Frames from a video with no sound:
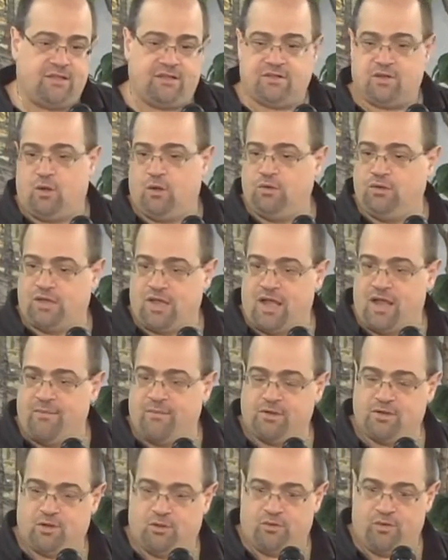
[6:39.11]
Us
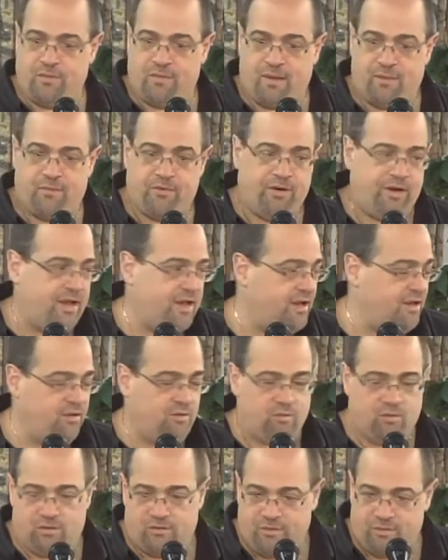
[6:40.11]
old-timers will remember it. Eddie,
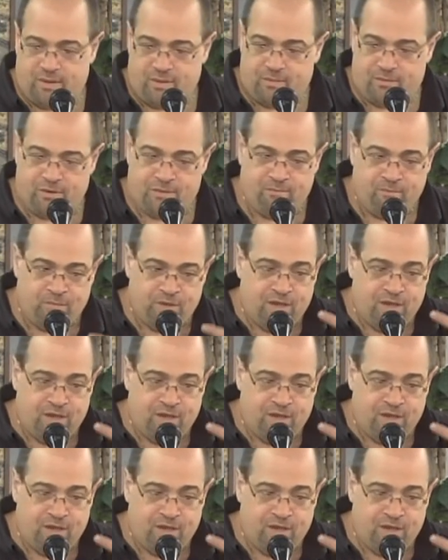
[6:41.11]
you won't remember it.